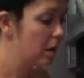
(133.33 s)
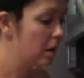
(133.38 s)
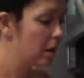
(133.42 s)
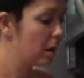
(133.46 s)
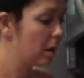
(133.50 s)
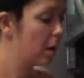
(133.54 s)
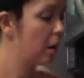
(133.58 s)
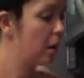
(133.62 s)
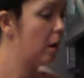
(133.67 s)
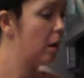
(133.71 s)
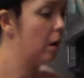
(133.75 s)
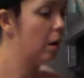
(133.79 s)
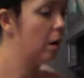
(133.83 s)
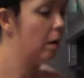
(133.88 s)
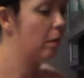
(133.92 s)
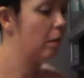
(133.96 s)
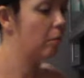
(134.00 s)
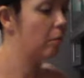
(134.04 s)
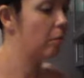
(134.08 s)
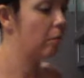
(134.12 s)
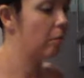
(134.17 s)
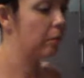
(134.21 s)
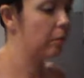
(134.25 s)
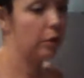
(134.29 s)

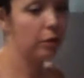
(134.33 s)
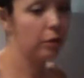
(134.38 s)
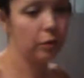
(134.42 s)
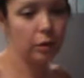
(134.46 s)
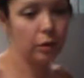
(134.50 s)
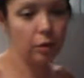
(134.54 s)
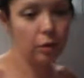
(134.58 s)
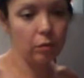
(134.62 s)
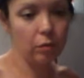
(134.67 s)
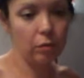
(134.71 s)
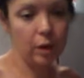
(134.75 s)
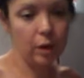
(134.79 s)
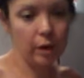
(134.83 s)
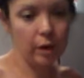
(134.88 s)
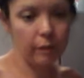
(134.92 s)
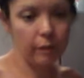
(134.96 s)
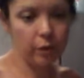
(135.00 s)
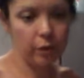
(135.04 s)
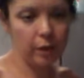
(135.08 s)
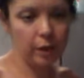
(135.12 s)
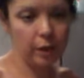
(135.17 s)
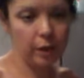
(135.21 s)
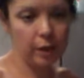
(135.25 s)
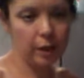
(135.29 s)
You don't ever
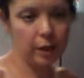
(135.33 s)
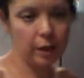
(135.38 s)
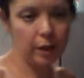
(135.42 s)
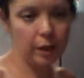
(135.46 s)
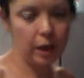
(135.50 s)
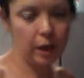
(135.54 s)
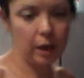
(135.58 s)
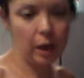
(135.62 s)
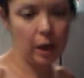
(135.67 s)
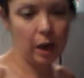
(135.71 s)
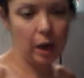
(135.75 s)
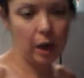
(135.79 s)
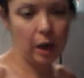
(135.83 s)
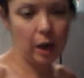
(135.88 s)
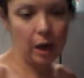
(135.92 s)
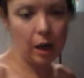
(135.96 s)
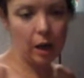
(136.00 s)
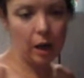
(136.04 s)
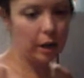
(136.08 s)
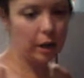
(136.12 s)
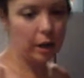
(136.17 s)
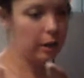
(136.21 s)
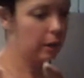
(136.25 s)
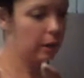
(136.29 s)
need like a
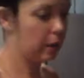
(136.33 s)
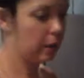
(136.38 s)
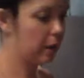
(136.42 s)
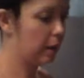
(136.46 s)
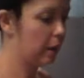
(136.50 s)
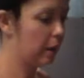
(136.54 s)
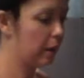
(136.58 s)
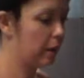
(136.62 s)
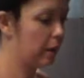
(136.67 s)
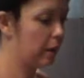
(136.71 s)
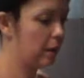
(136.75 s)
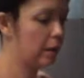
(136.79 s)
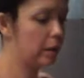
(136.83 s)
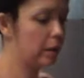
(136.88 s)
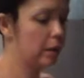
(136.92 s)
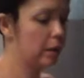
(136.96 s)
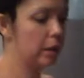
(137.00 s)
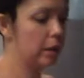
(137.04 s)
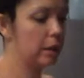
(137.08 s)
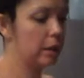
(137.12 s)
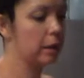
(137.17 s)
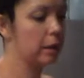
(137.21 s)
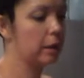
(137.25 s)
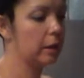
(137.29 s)
hot heat.
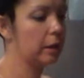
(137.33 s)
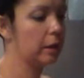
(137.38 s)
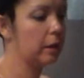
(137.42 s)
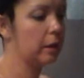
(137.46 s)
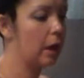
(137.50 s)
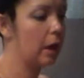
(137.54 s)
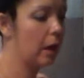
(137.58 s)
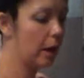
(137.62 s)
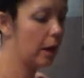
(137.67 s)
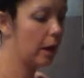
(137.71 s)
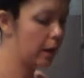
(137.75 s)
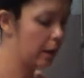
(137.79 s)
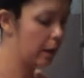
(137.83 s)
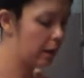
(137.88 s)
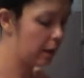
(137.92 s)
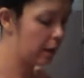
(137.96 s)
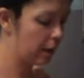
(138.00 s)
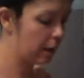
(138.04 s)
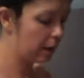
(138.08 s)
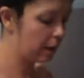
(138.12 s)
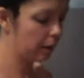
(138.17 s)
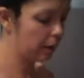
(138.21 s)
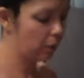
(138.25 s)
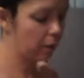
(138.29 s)
It's a high heat
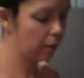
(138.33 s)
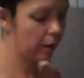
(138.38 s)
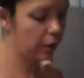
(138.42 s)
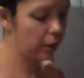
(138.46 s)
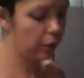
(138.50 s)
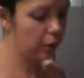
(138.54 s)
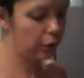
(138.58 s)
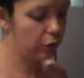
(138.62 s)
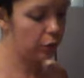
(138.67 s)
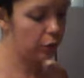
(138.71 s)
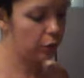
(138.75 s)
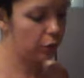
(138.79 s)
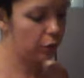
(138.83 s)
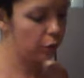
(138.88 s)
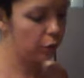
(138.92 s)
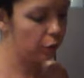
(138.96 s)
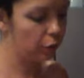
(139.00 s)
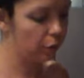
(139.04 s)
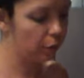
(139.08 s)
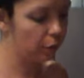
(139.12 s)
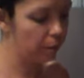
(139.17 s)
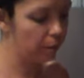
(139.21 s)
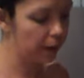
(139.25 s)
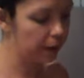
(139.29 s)
is going to
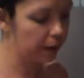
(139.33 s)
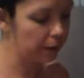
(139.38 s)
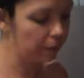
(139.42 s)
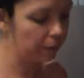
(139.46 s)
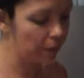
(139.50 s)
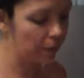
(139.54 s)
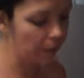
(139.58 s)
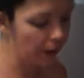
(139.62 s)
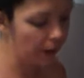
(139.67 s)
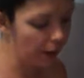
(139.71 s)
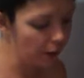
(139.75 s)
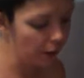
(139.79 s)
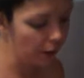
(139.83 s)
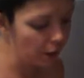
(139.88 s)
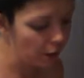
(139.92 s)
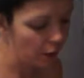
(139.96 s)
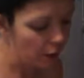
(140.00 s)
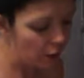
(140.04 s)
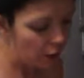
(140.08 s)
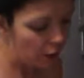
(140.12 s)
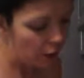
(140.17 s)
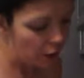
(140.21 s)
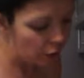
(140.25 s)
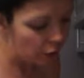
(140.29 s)
mess up the pan.
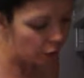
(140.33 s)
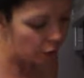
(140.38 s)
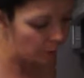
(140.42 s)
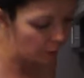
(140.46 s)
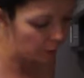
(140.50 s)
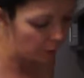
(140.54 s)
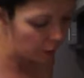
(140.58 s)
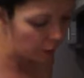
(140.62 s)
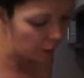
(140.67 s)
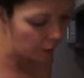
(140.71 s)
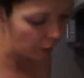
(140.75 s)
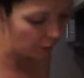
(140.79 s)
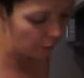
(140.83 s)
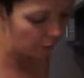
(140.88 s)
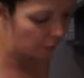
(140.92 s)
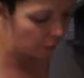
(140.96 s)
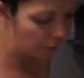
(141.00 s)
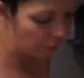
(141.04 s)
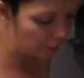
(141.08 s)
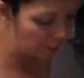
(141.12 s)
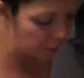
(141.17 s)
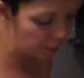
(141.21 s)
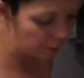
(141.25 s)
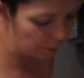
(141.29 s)
So we're gonna go with what
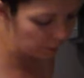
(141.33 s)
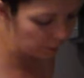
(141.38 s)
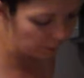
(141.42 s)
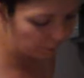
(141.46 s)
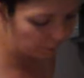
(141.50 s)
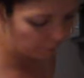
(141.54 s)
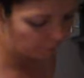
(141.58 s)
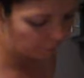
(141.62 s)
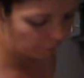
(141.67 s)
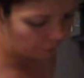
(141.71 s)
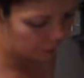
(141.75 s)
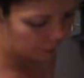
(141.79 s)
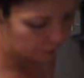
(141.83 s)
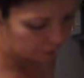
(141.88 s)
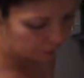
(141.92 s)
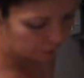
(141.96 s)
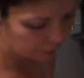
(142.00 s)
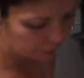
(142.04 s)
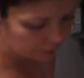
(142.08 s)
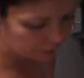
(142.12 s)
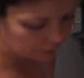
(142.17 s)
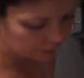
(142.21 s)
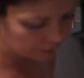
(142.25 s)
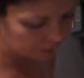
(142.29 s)
we're doing
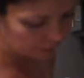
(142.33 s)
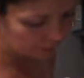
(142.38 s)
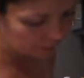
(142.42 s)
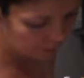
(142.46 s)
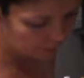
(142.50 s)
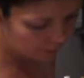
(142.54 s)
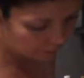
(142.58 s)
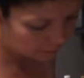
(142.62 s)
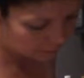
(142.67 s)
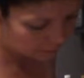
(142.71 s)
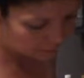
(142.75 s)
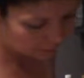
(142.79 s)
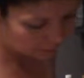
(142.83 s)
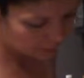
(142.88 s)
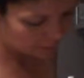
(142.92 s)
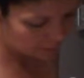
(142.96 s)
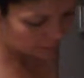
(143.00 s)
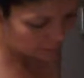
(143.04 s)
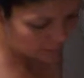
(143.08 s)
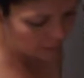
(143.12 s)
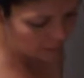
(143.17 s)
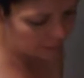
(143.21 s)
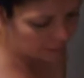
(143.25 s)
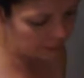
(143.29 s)
first,
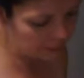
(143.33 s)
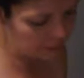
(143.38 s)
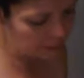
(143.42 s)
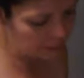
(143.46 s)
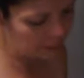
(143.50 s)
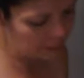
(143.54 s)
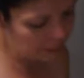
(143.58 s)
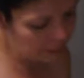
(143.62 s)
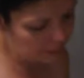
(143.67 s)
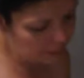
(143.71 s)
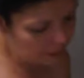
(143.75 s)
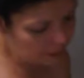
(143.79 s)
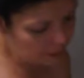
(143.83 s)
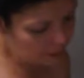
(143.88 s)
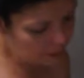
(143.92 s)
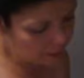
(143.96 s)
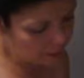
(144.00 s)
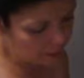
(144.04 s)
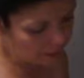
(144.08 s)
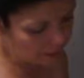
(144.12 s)
and I'm